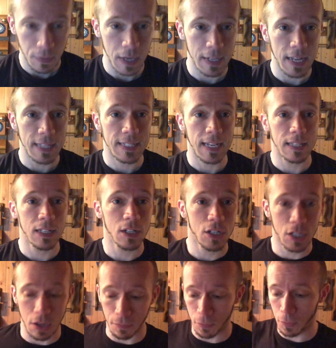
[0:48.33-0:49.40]
they did send this
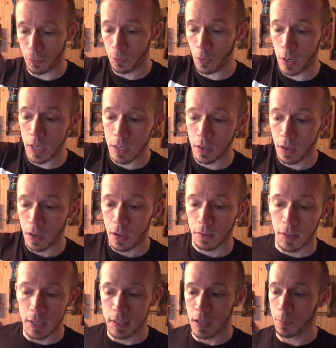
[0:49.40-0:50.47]
shit for free.
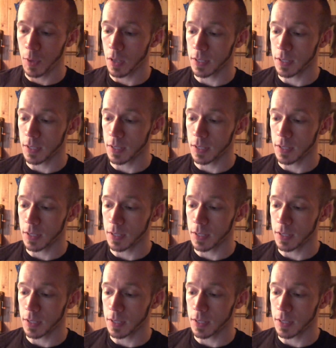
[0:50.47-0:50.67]
They sent me